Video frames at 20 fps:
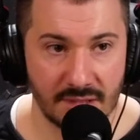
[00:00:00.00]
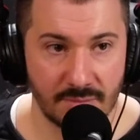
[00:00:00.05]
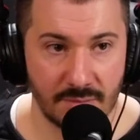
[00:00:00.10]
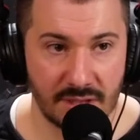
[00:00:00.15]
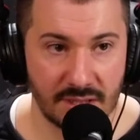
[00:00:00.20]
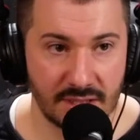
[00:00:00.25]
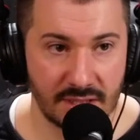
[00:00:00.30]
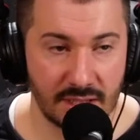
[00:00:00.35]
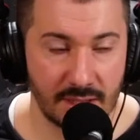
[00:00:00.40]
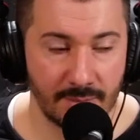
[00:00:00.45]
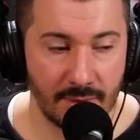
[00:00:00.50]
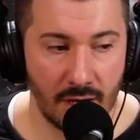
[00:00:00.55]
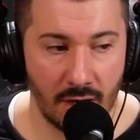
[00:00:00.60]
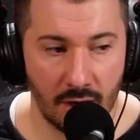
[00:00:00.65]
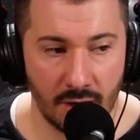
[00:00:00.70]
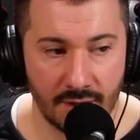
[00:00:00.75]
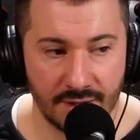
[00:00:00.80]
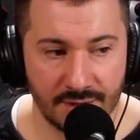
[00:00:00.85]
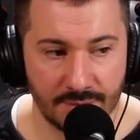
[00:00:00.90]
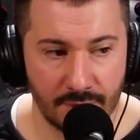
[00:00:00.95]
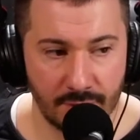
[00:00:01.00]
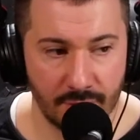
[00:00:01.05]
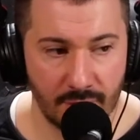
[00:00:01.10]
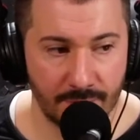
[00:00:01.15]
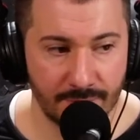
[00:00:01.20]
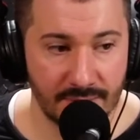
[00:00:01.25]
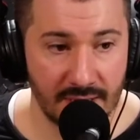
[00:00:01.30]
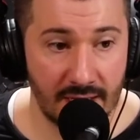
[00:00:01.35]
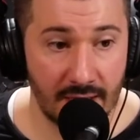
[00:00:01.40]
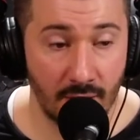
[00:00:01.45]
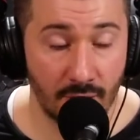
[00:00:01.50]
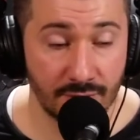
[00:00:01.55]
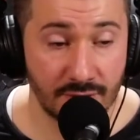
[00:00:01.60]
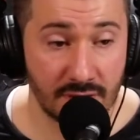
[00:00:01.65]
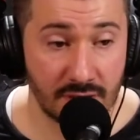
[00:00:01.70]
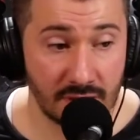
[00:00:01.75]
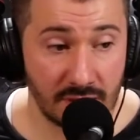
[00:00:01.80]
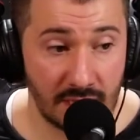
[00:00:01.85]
missing and my heart has been ripped out?